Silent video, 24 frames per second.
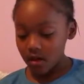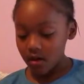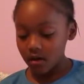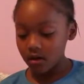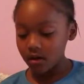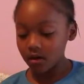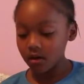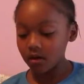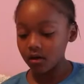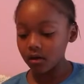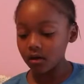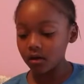
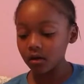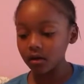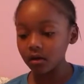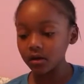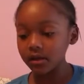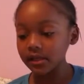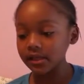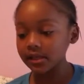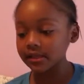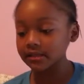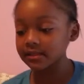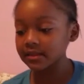Aw,
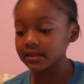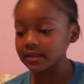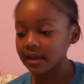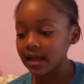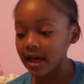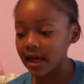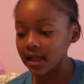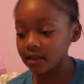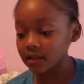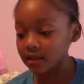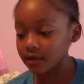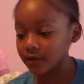he's an
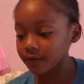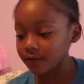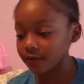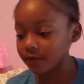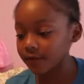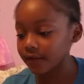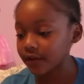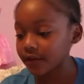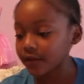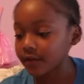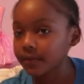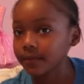
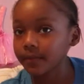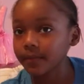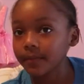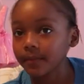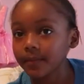elephant.